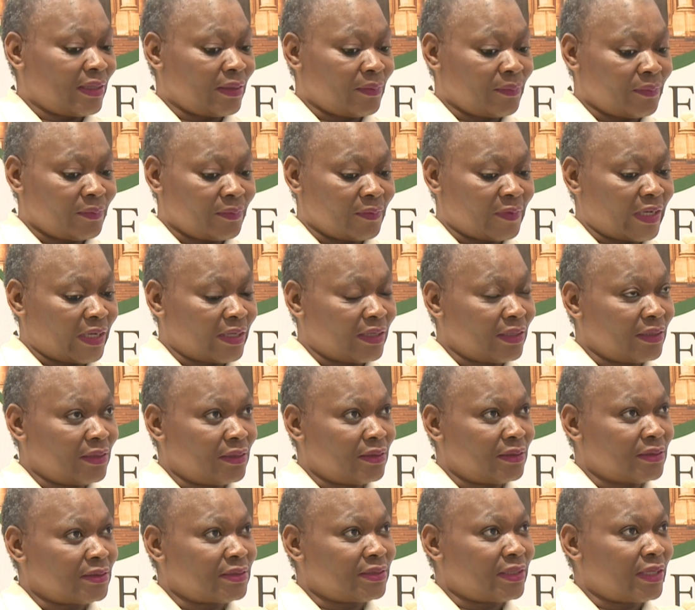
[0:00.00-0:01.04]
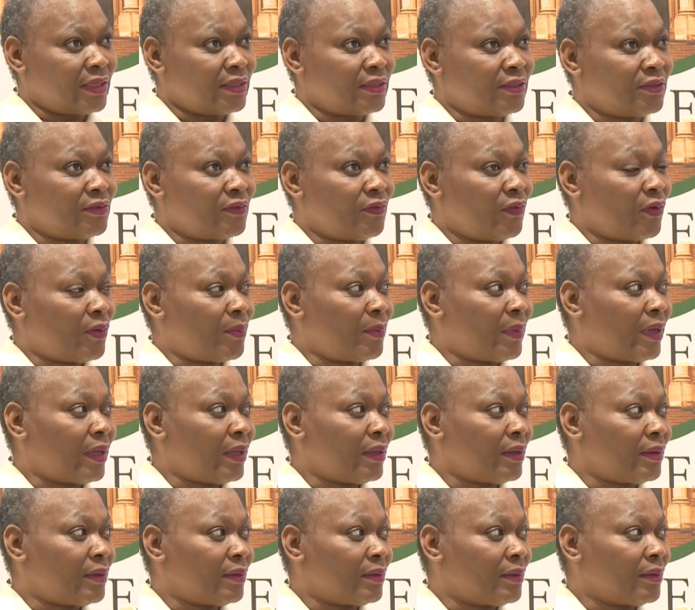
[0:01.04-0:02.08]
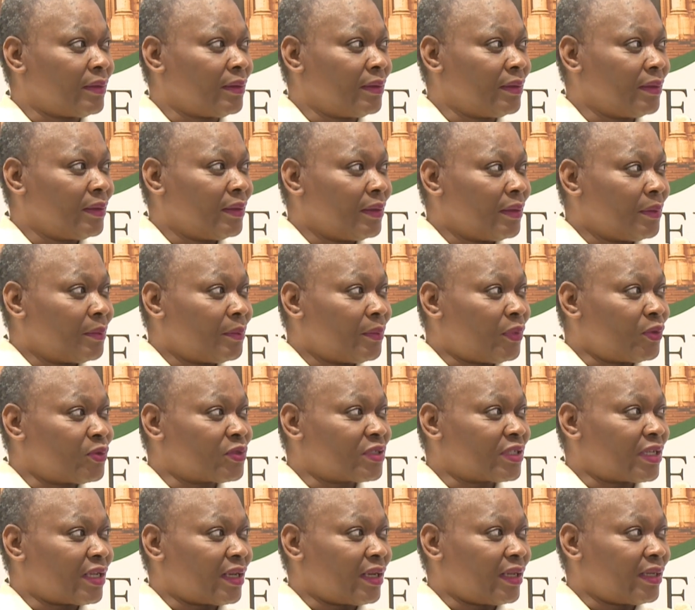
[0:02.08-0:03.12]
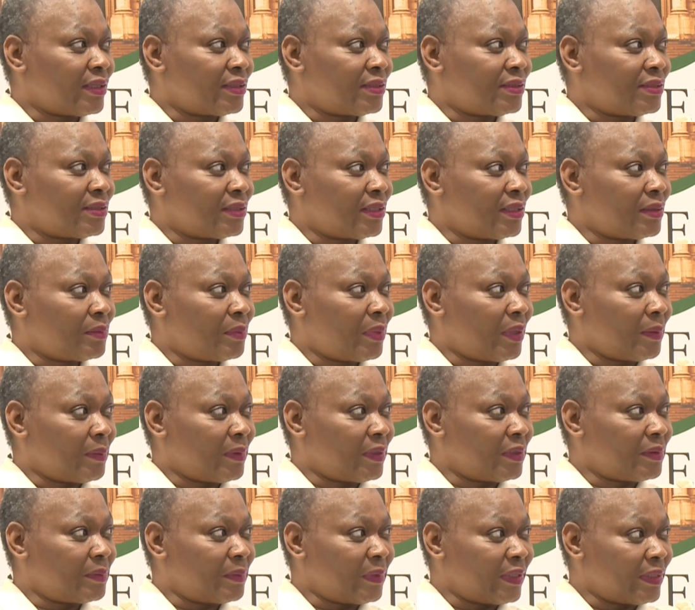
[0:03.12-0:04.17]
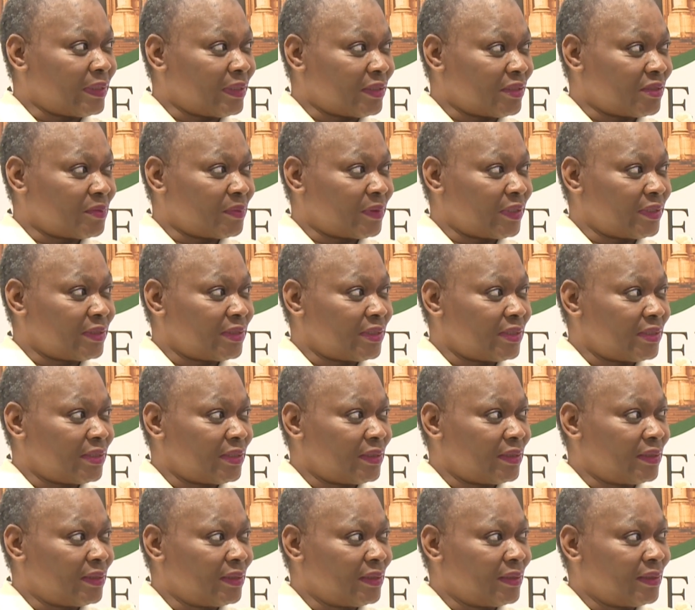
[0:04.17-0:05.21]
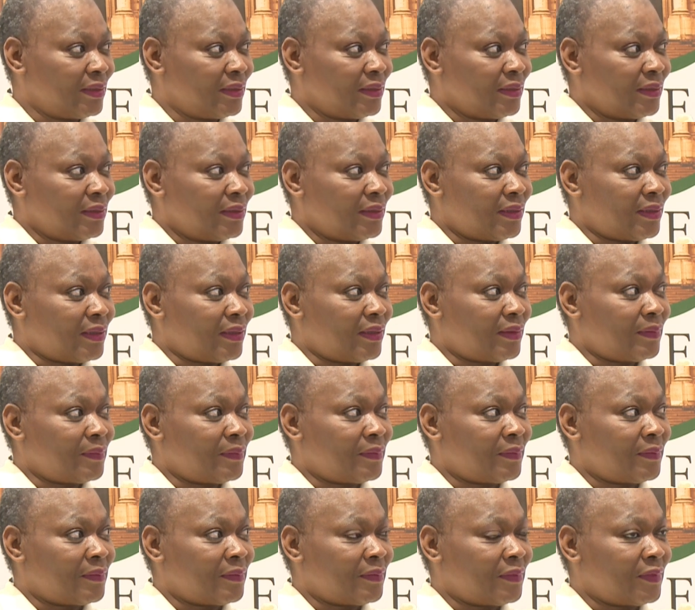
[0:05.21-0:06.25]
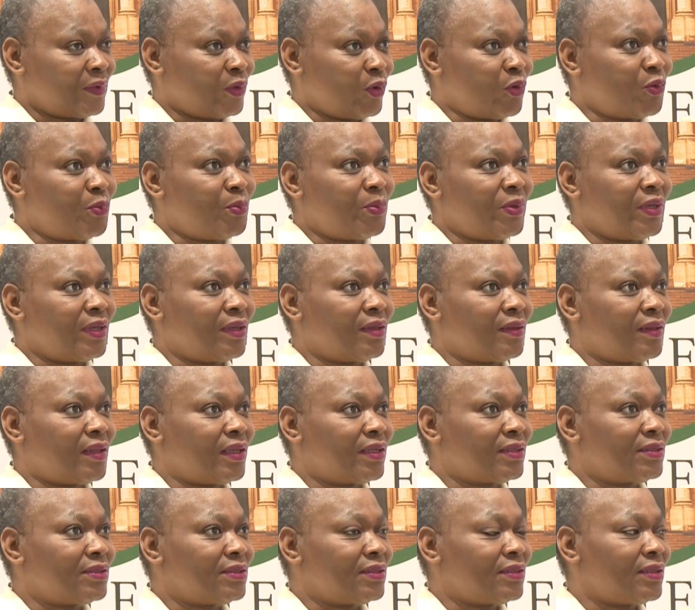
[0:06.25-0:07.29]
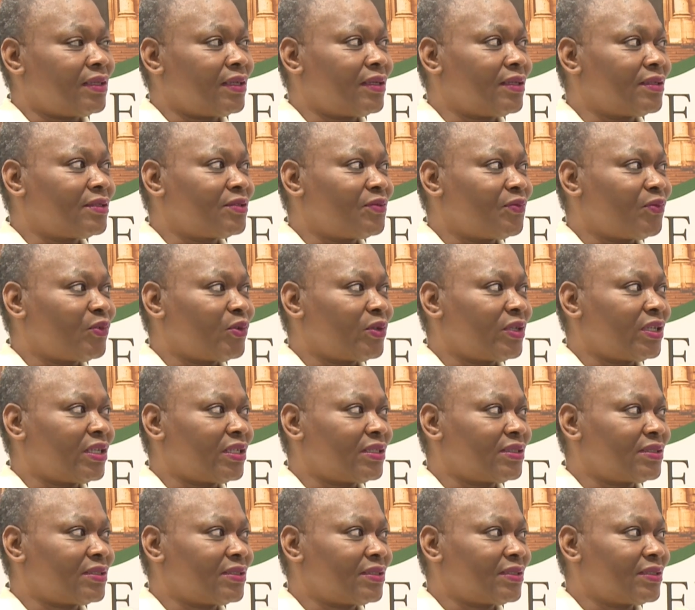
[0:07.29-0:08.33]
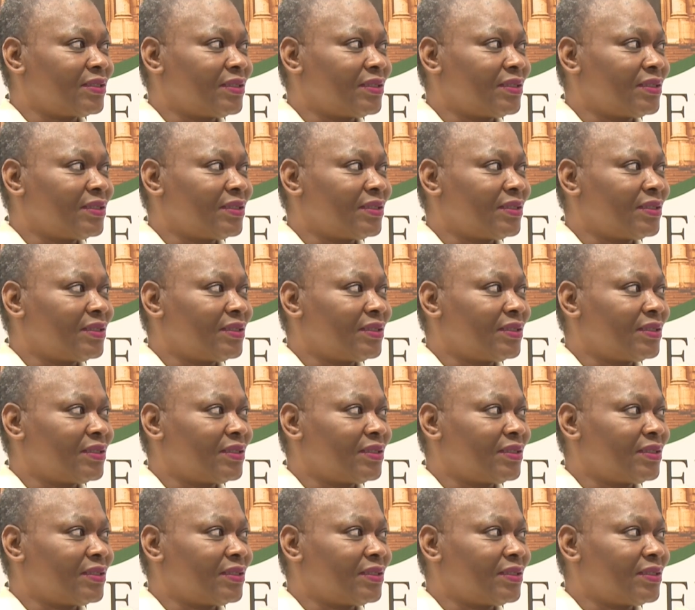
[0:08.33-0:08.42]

I'm currently studying for my postgrad in public management, hoping that in the next 4 years